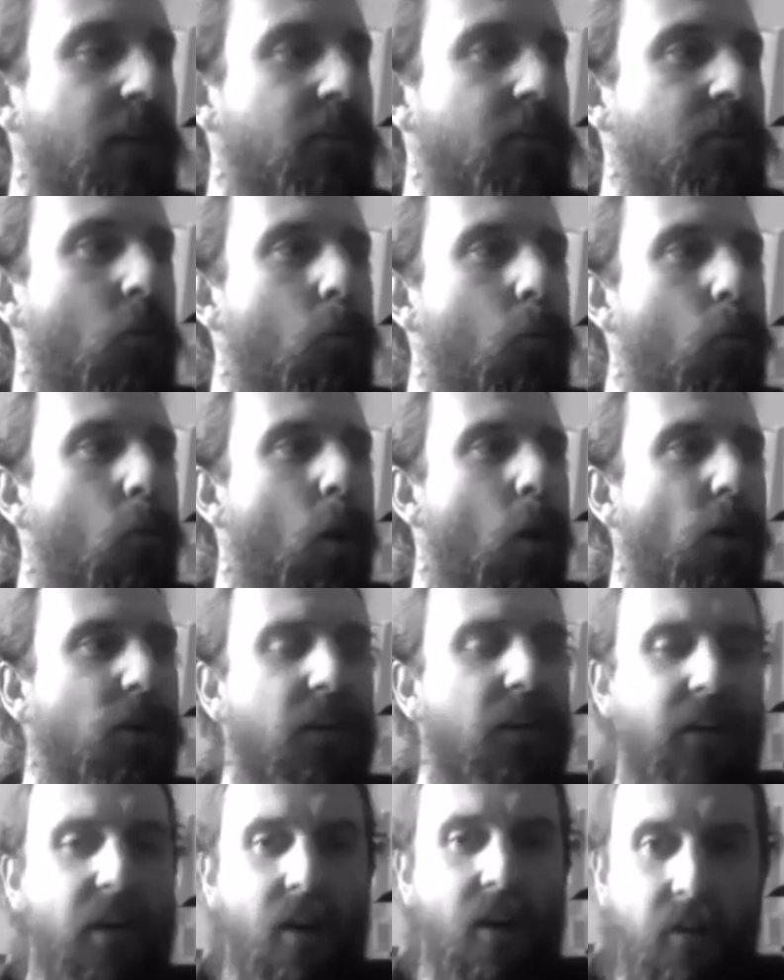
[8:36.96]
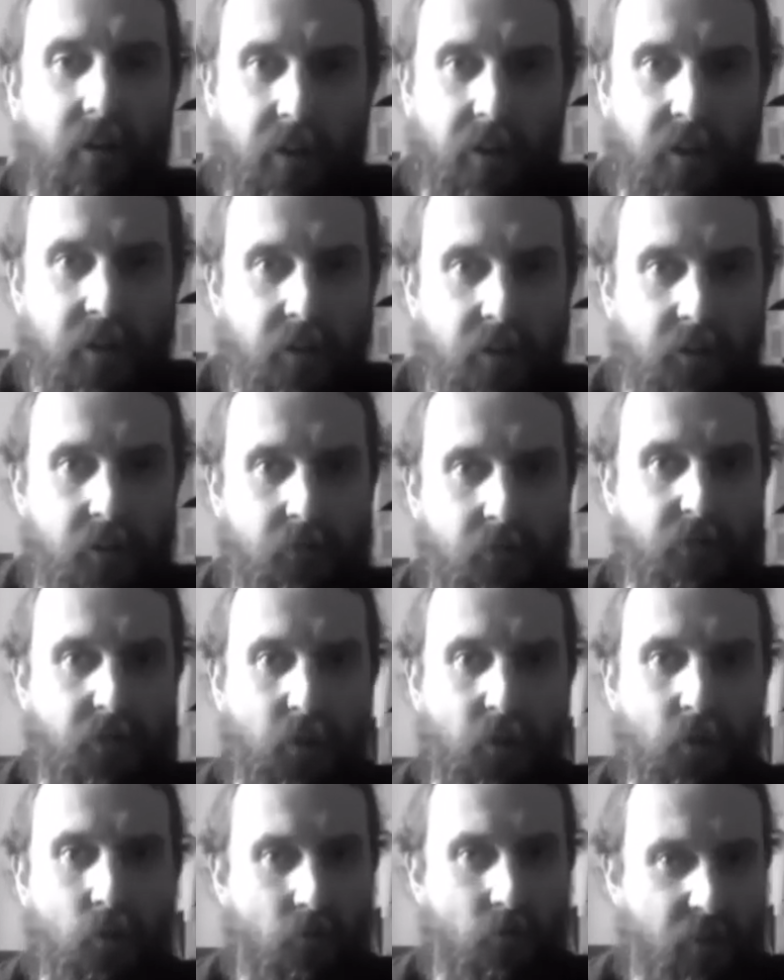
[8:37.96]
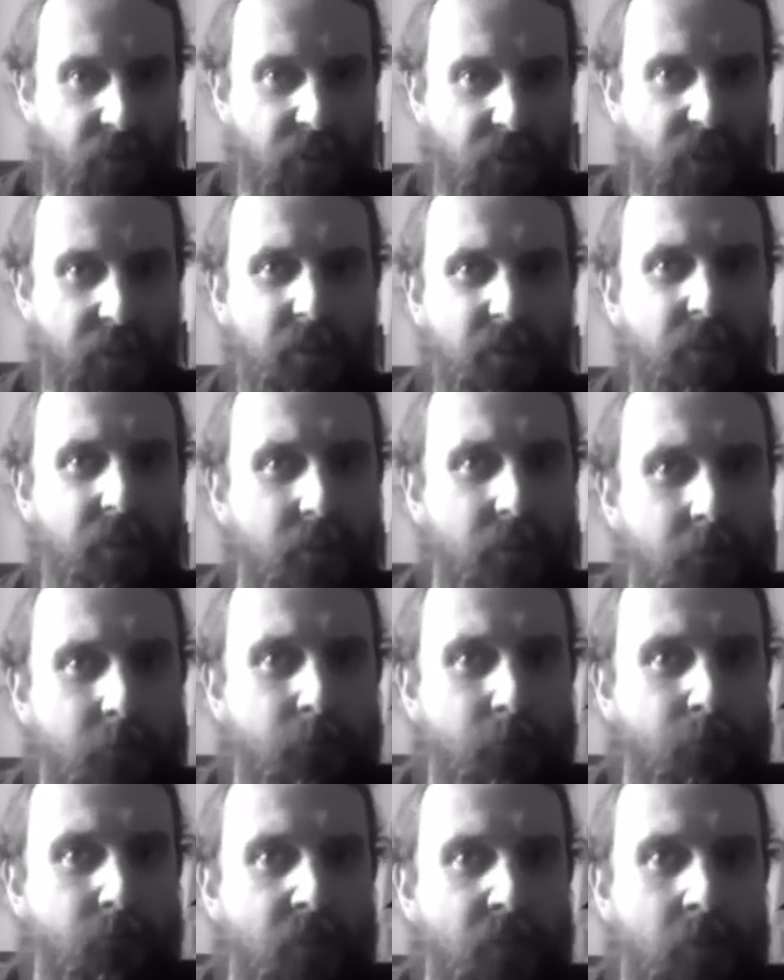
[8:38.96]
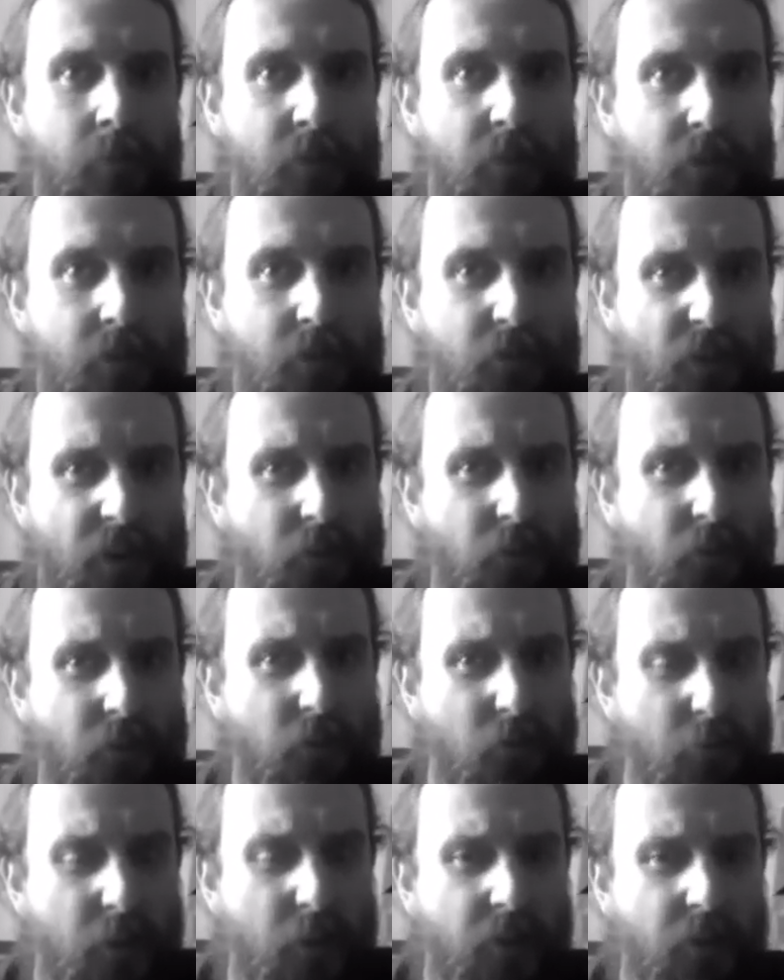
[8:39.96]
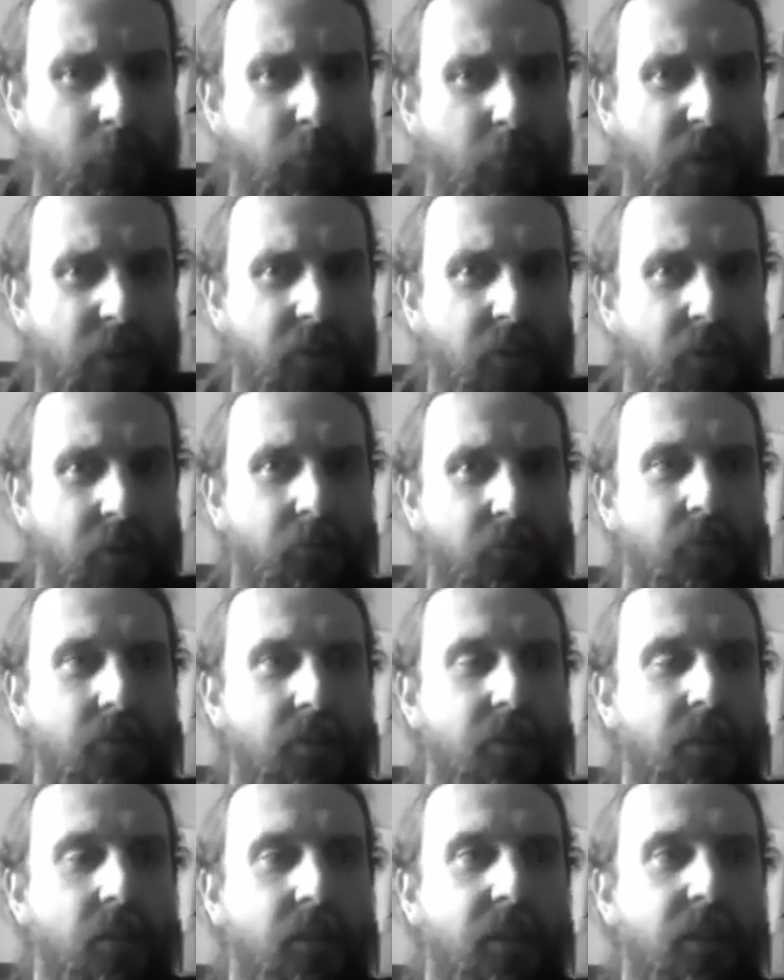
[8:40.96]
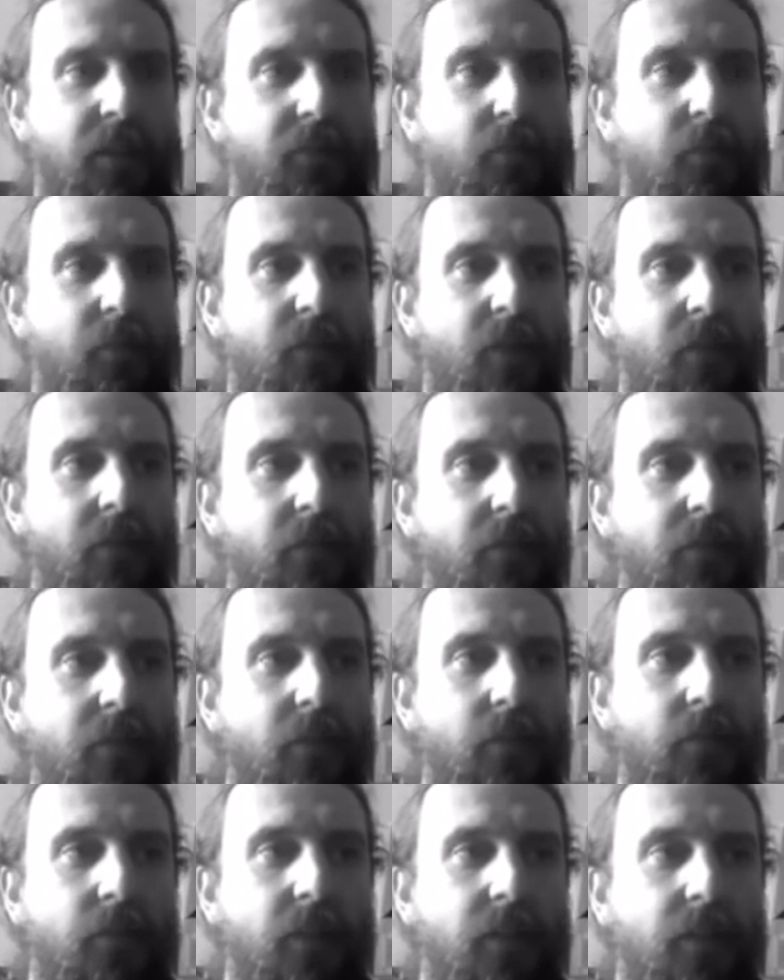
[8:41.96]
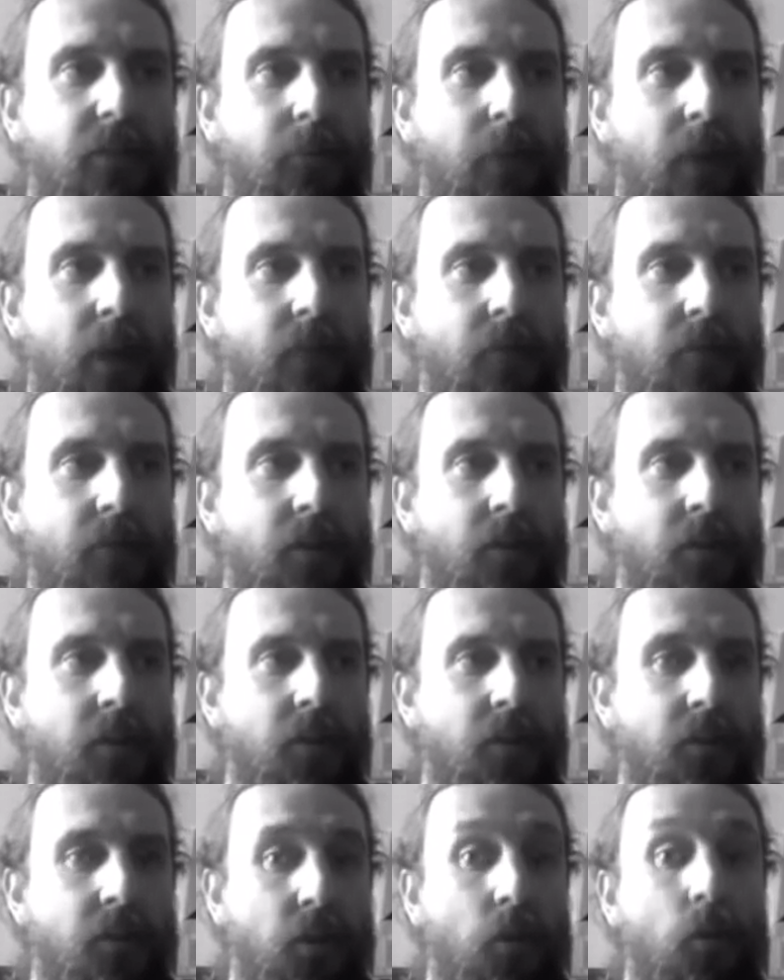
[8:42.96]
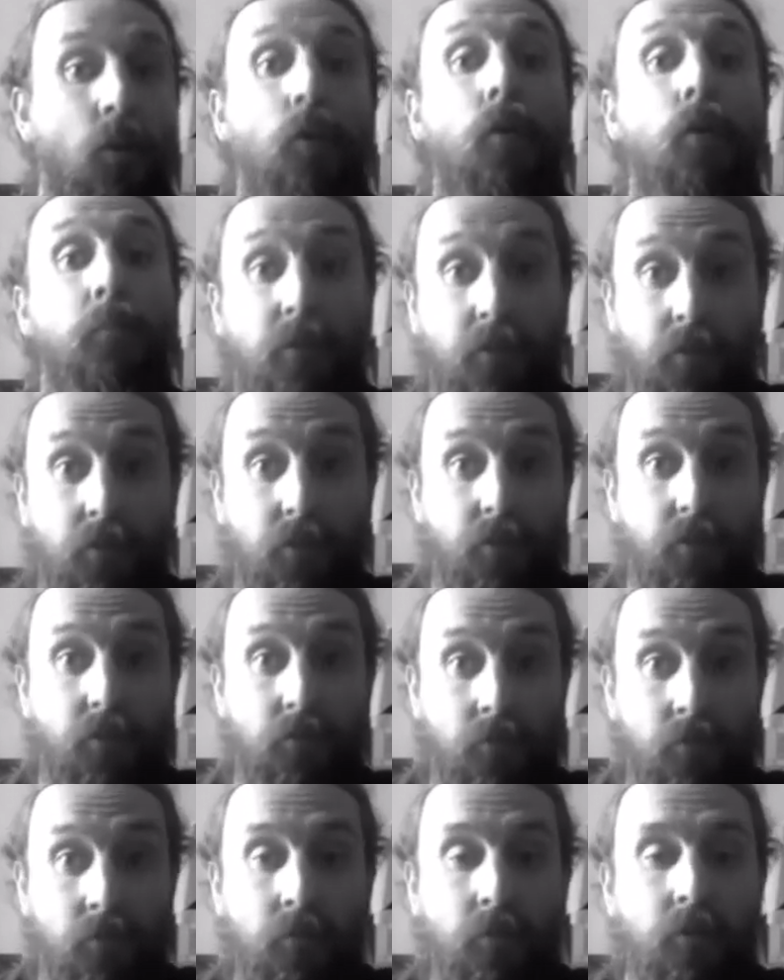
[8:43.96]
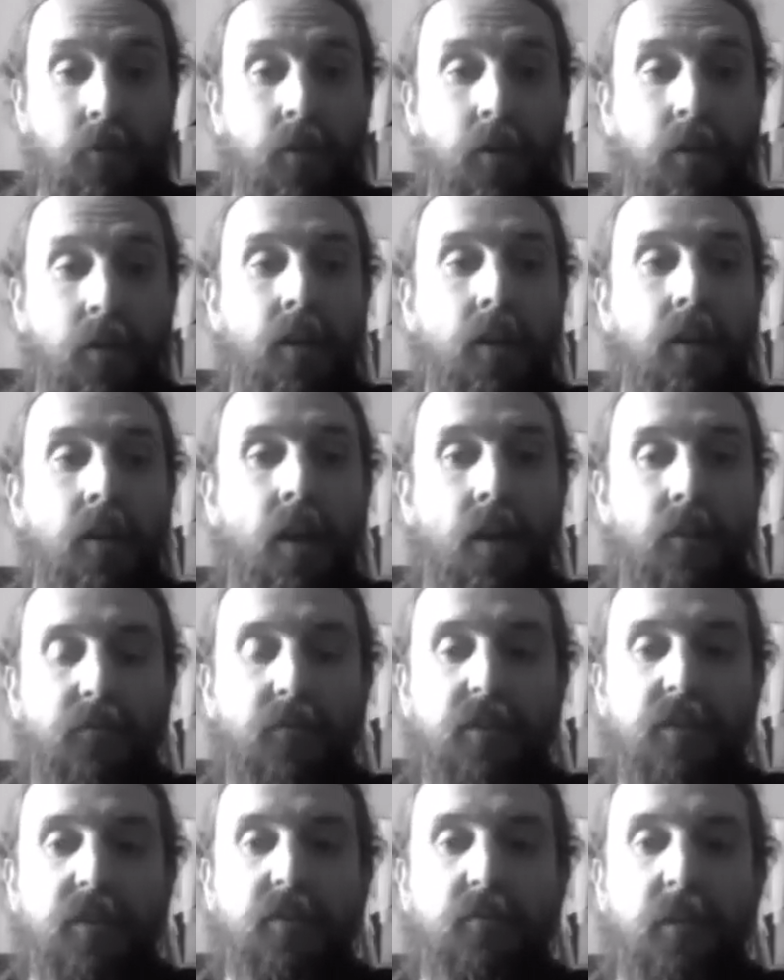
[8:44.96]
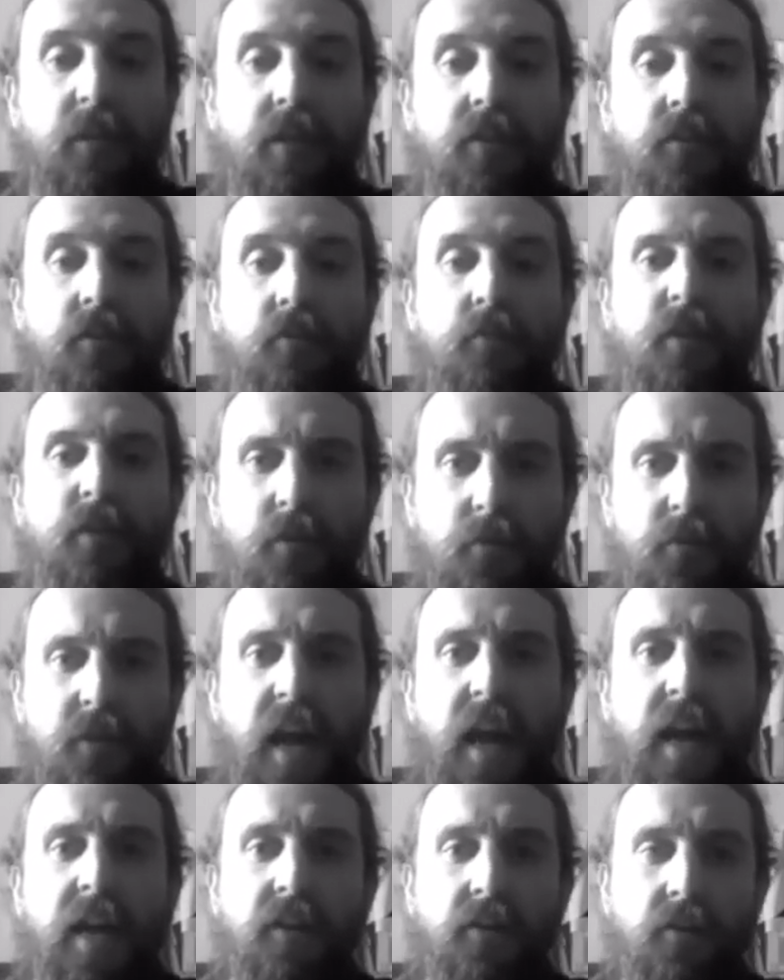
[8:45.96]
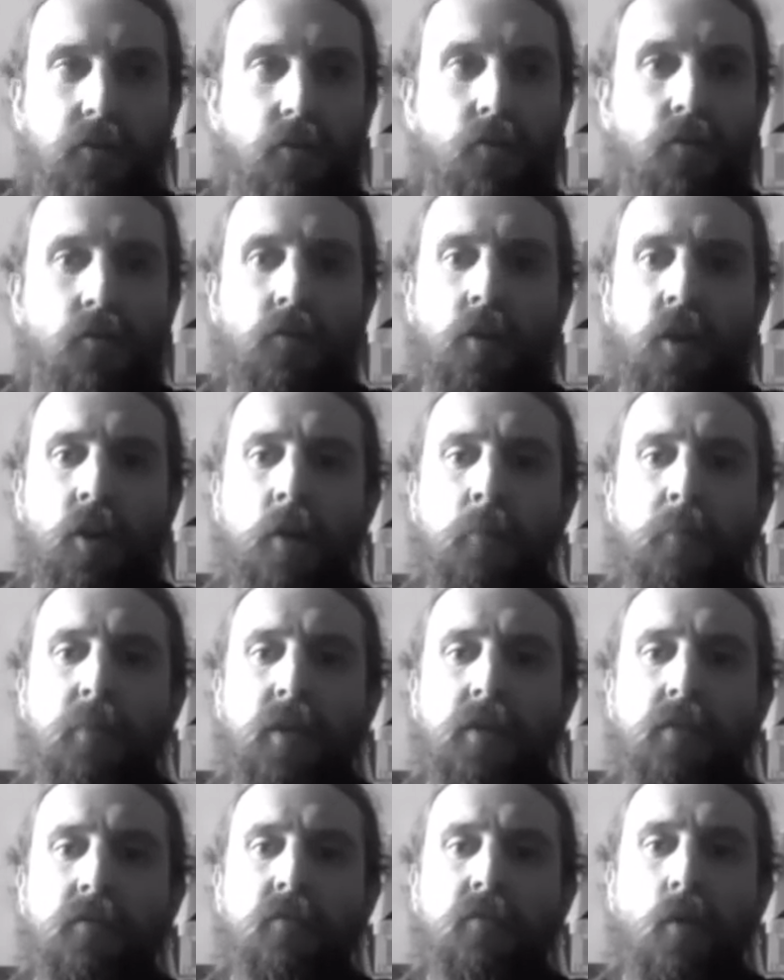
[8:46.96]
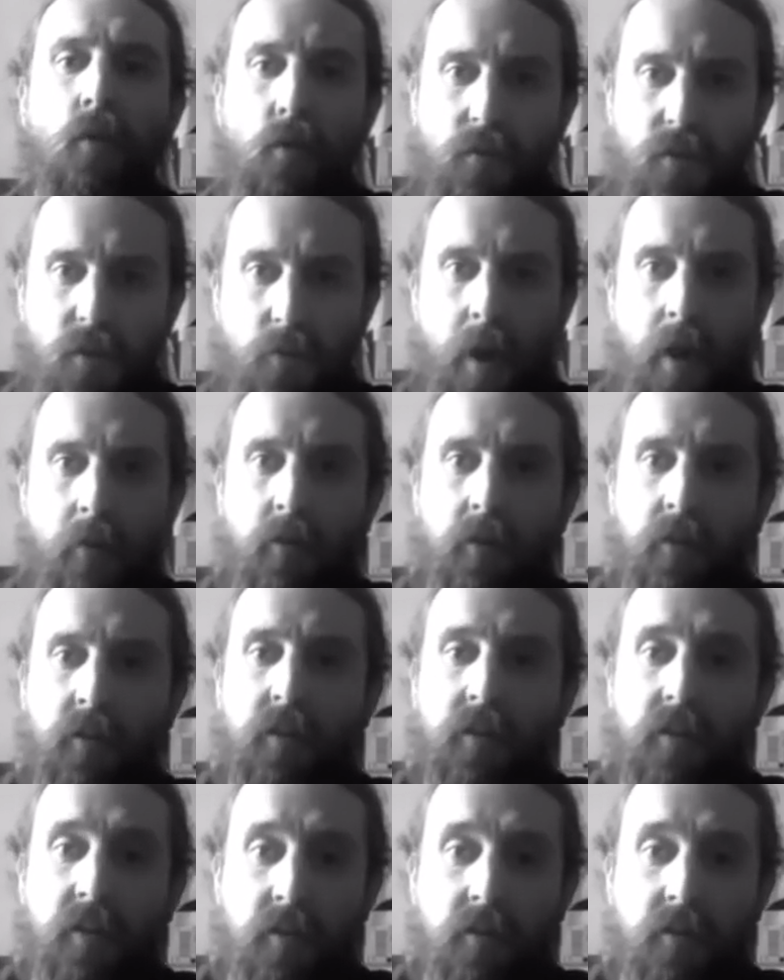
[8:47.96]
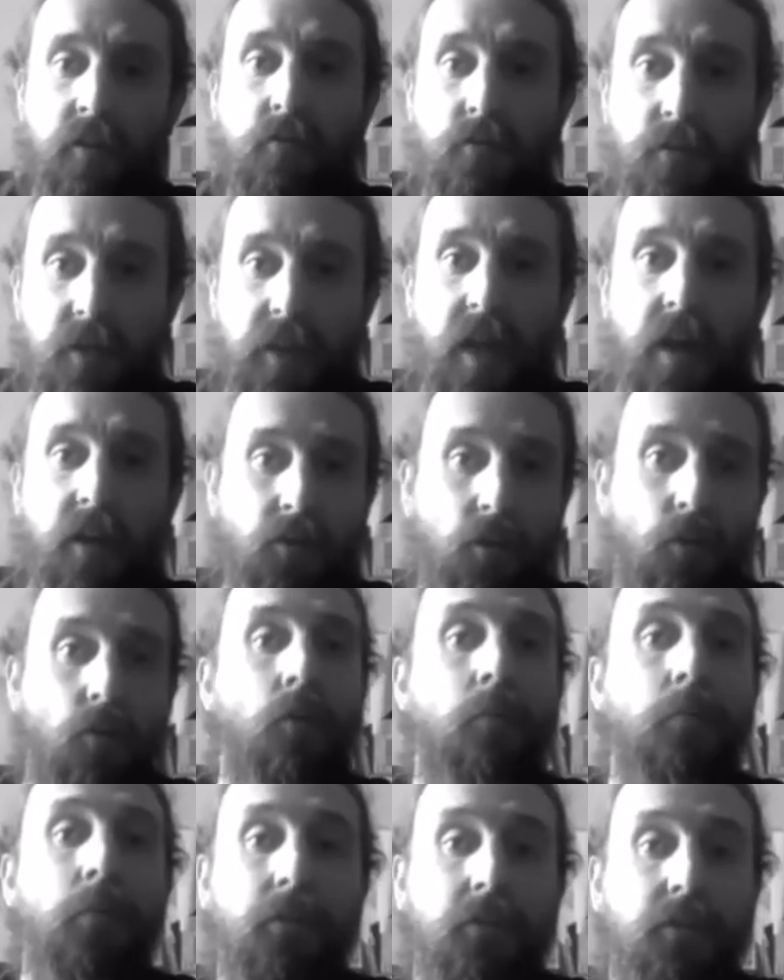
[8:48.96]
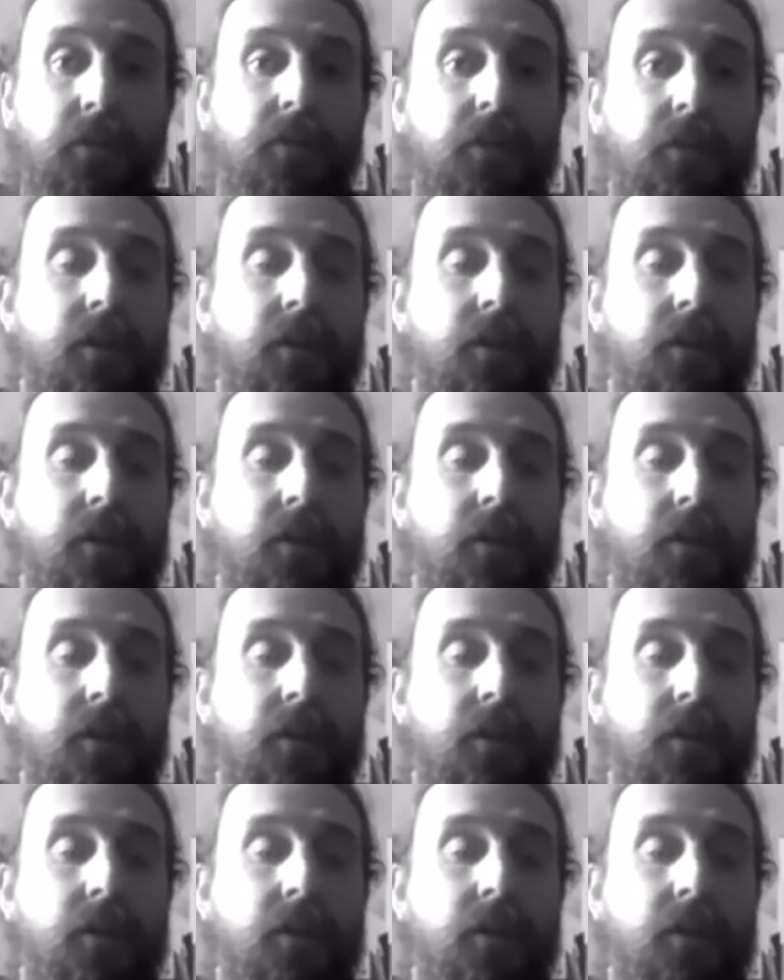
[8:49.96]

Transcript: on what kind of tour it is, because that does make a big difference. Like if we're very, very lucky to have a tour bus tour, like for instance when you do UK and Europe and North America, you usually get a tour bus.